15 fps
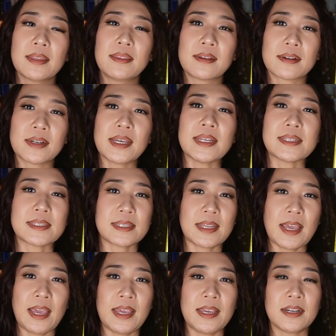there is
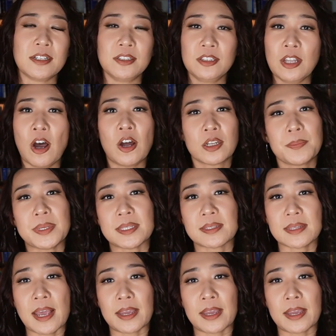an anonymous